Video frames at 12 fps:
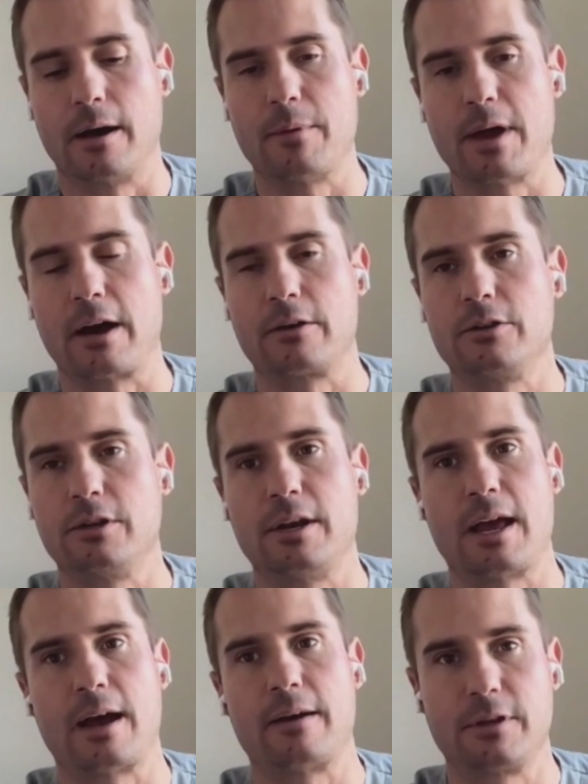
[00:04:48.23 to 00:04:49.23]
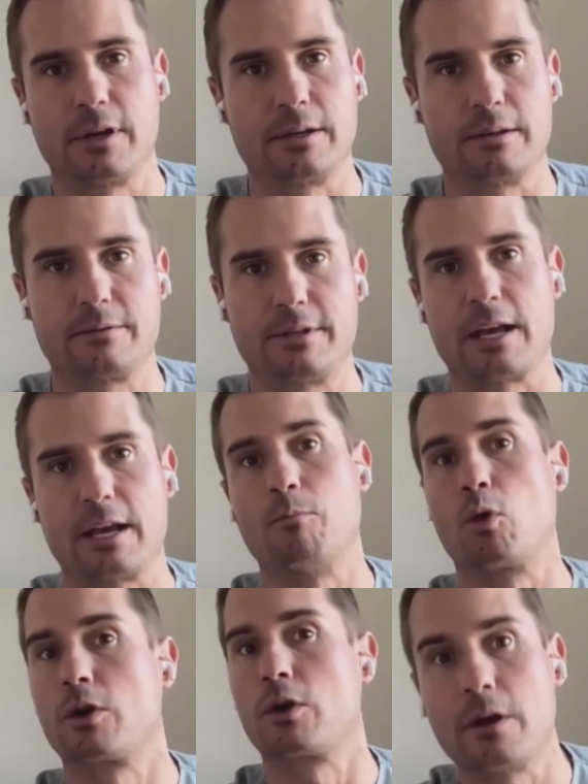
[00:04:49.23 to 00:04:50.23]
How you didn't have to
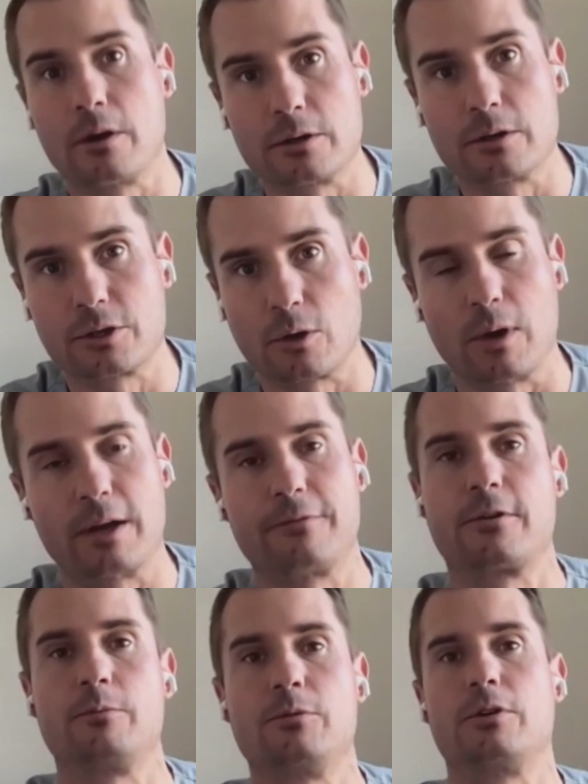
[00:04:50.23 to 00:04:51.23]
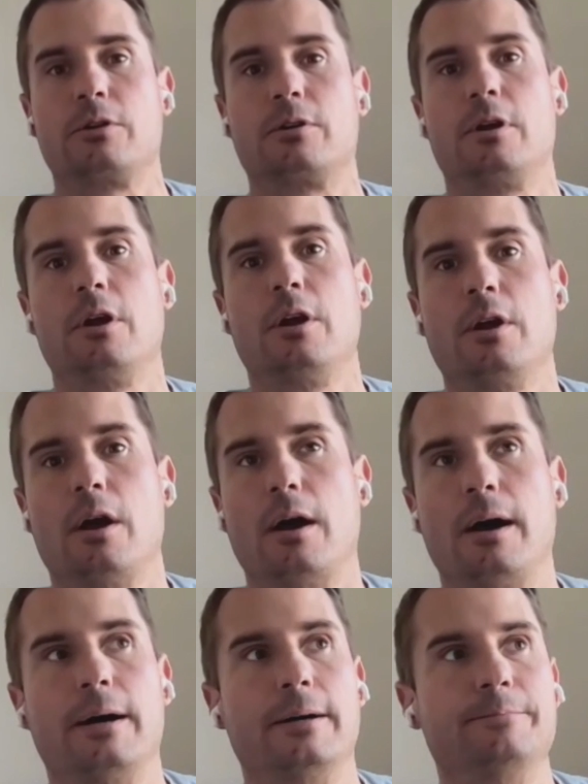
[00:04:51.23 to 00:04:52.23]
take more years away from your,
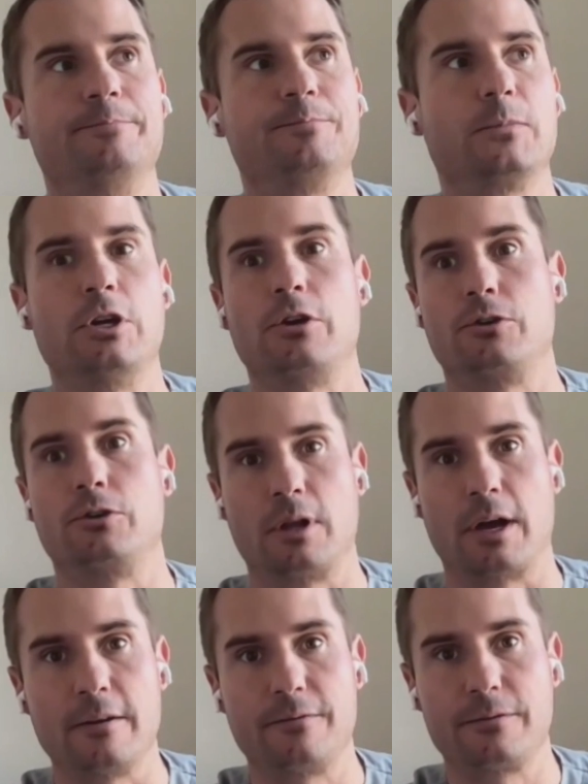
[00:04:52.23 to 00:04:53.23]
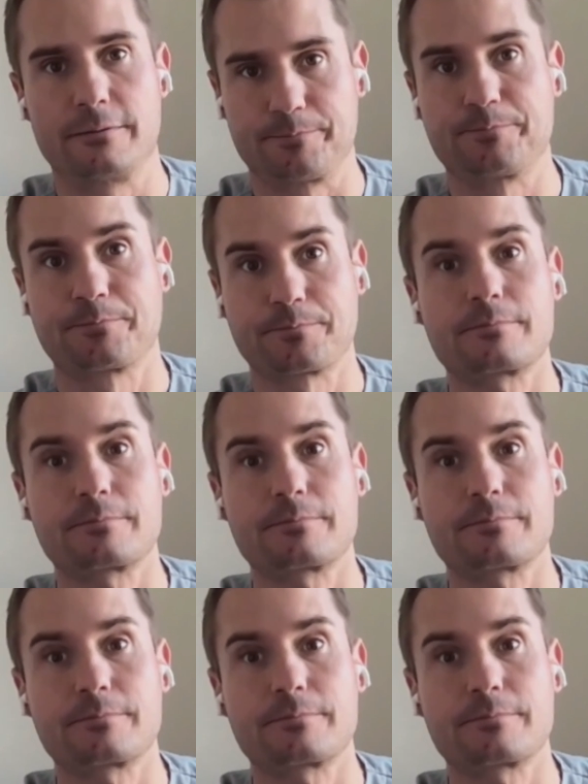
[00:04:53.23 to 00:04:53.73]
you know, your life